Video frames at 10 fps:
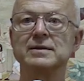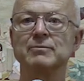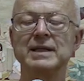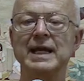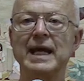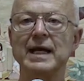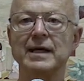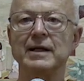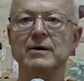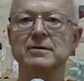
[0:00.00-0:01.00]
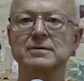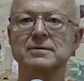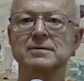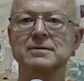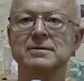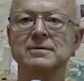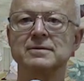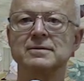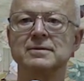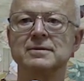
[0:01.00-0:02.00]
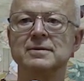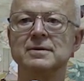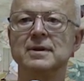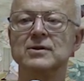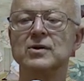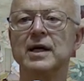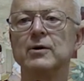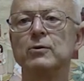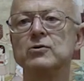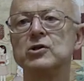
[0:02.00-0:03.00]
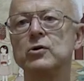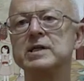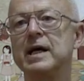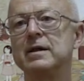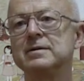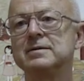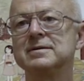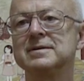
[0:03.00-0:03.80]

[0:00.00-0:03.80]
but they can't get out. So get a roach hotel.